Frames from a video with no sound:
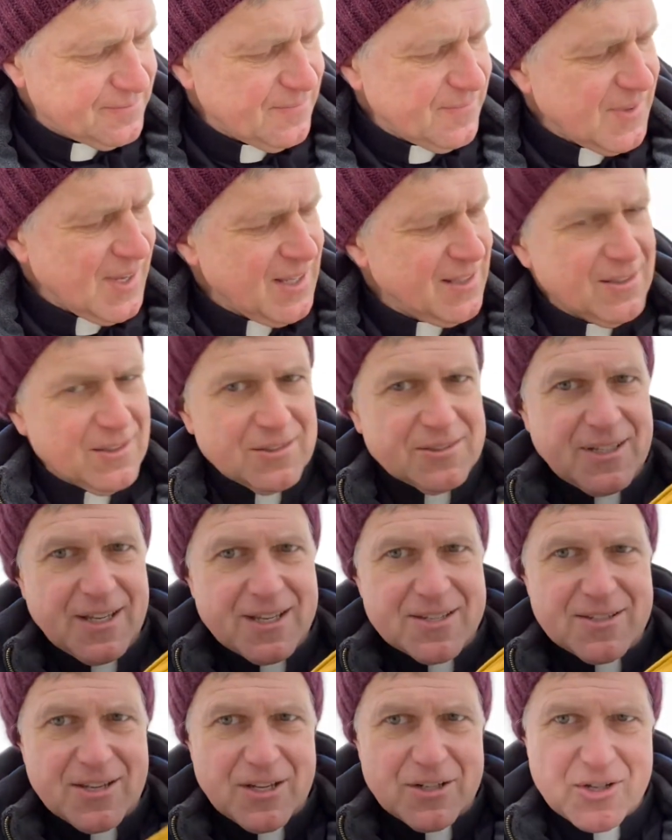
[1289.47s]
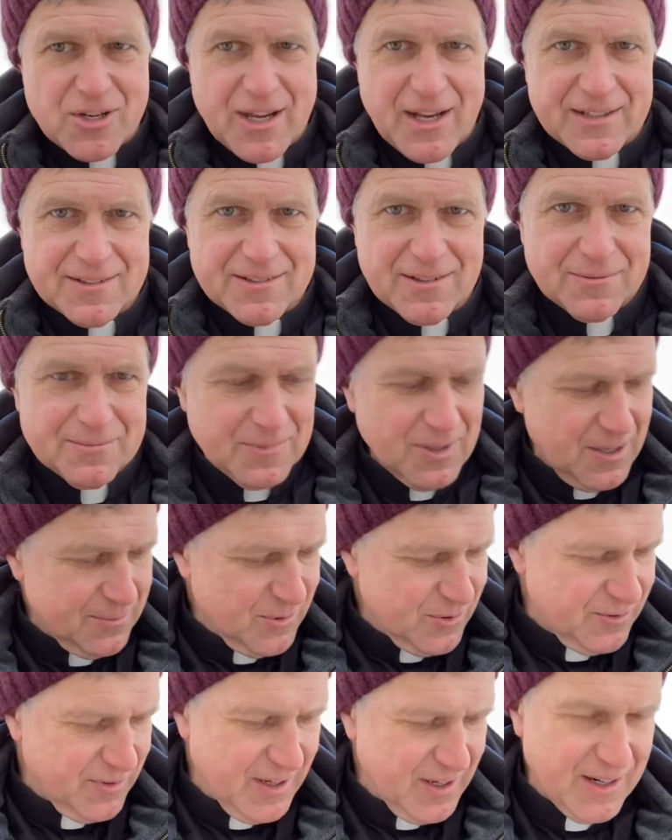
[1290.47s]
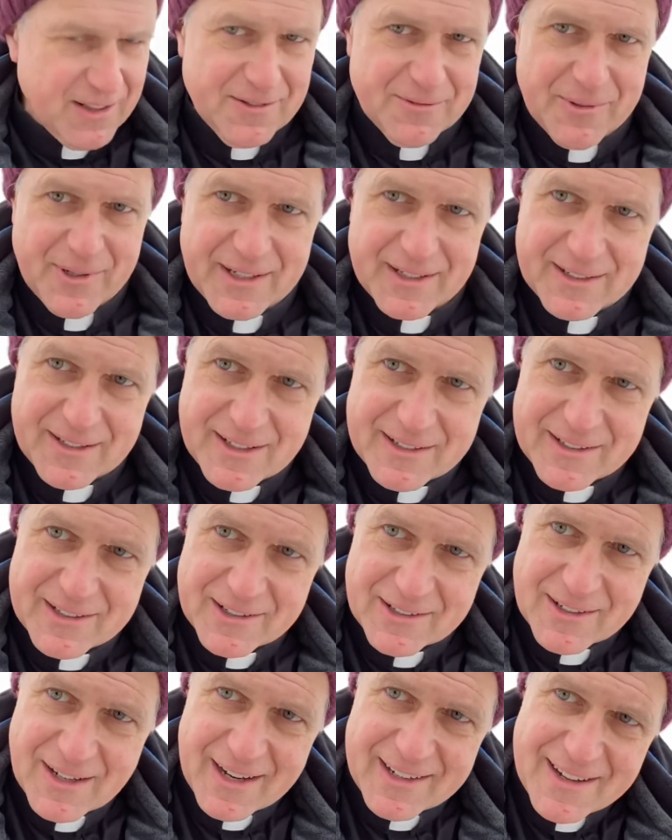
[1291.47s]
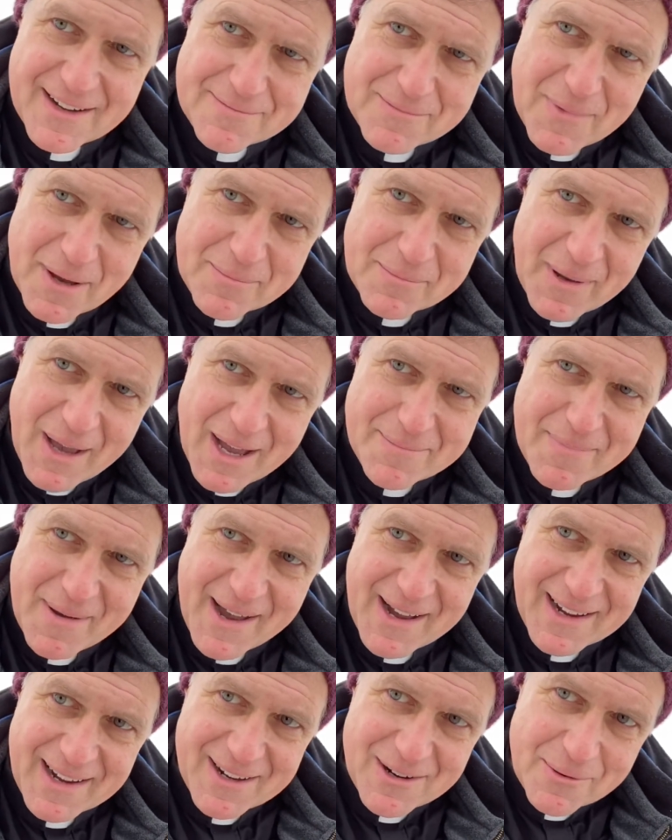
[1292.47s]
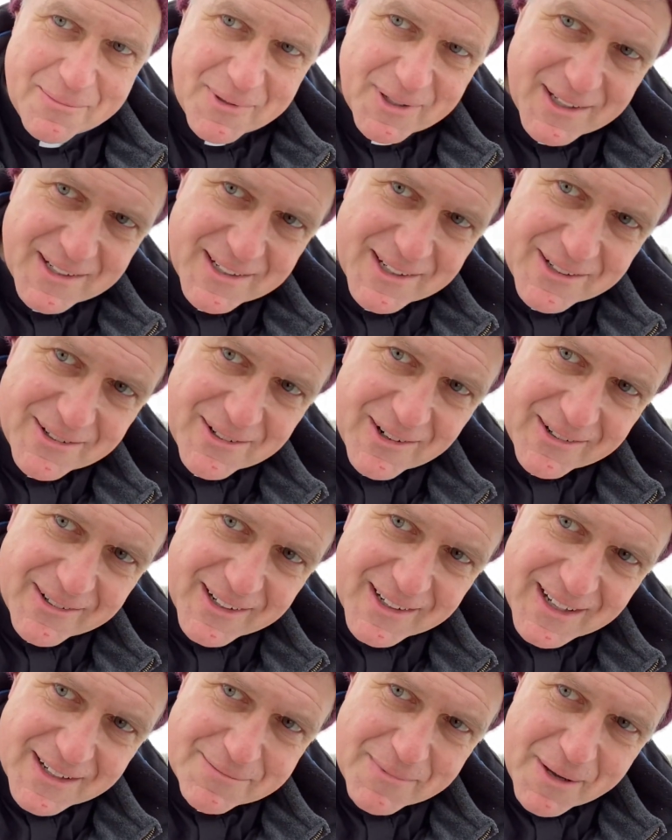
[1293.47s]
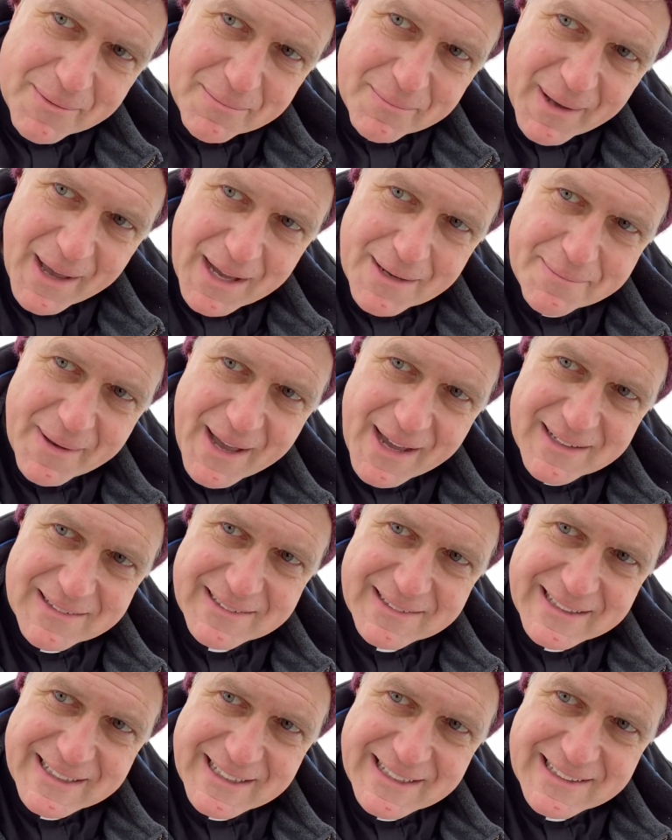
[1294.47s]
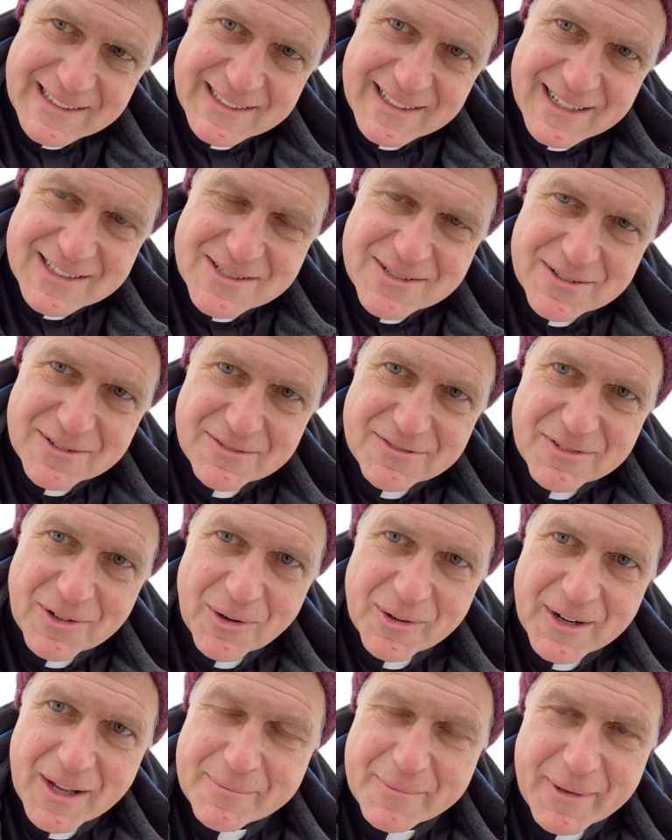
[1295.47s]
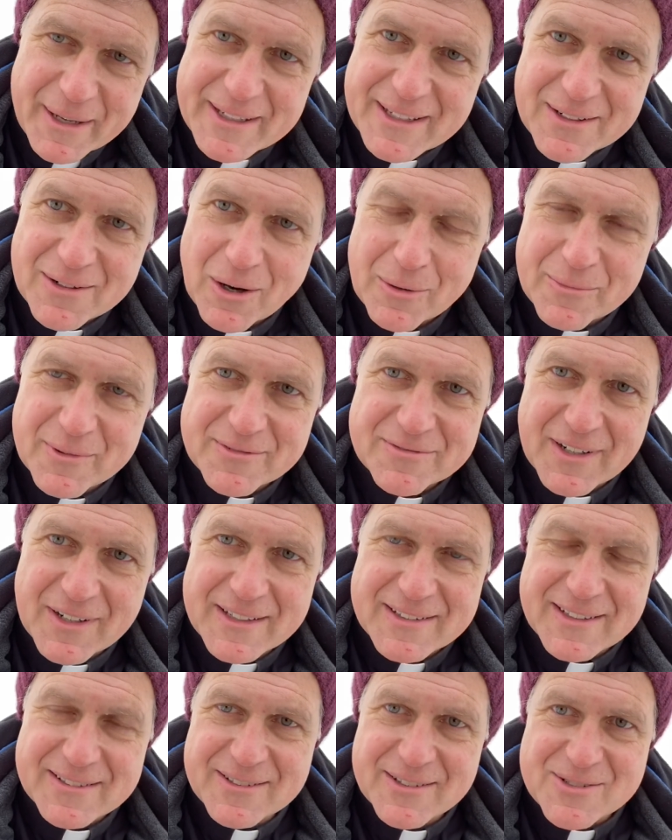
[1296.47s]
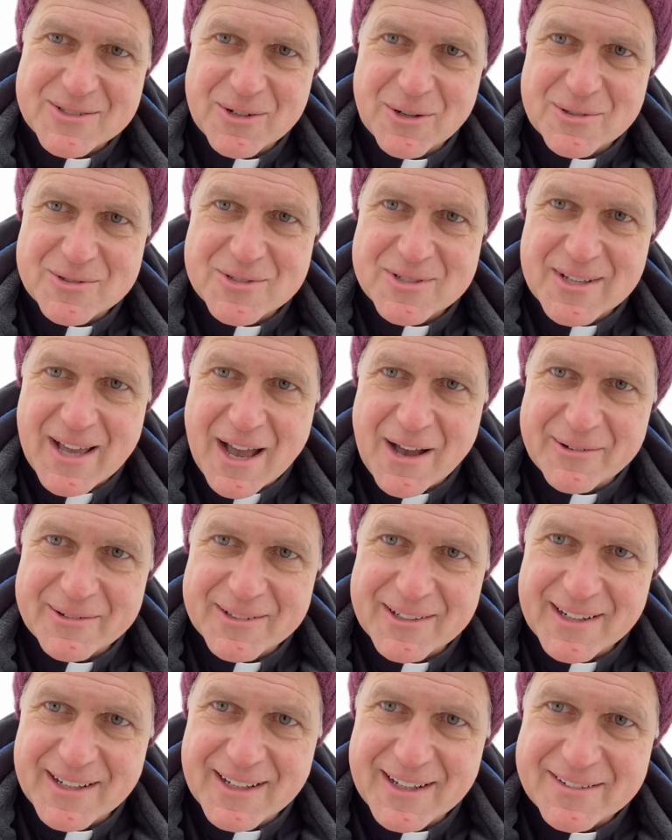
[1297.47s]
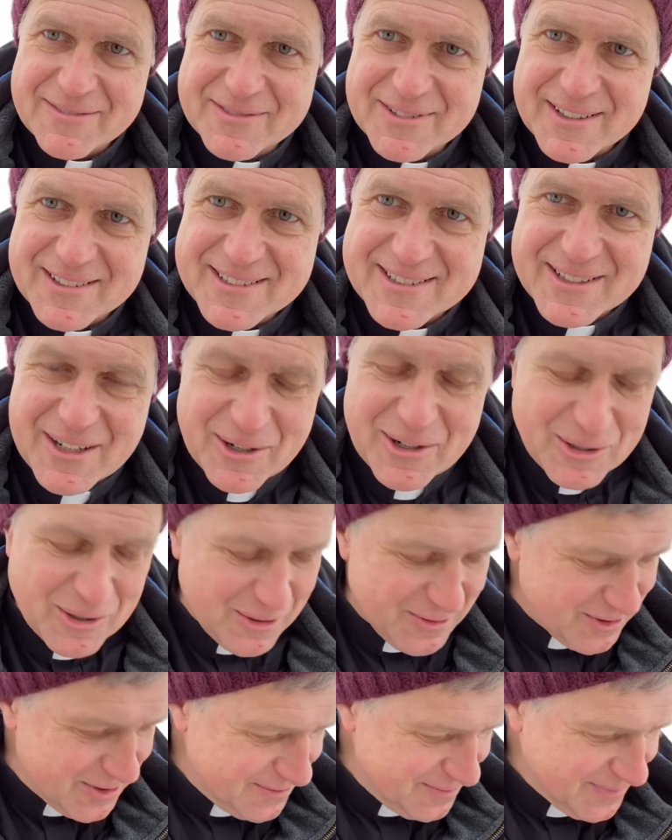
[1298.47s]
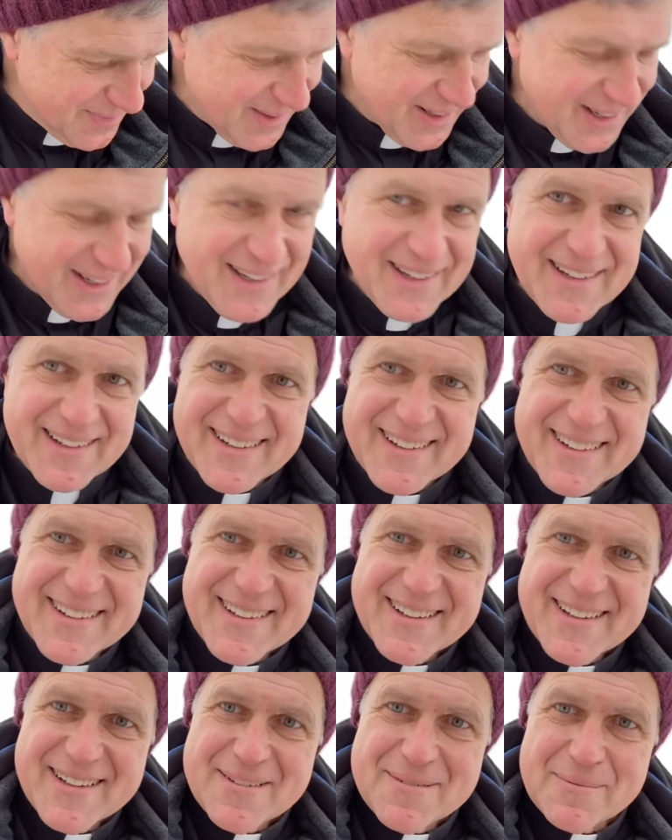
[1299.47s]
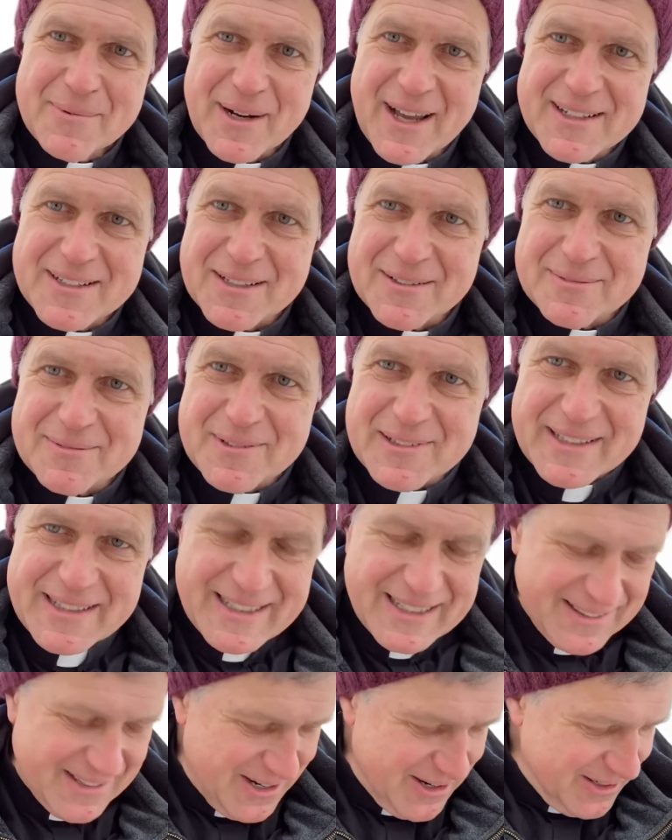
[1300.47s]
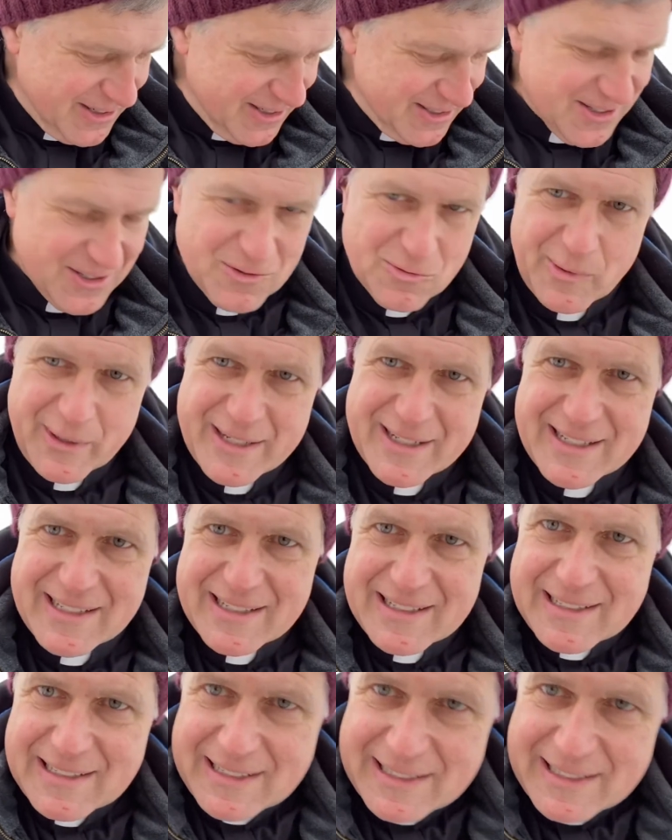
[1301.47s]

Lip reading: little Taizé chant. I'll move out of the way again here. I got my backpack. I hope you can hear all right. I have my backpack leaning against the phone. I might get home and find that there's no sound and I have to start over. But I had to lean it there because it's windy.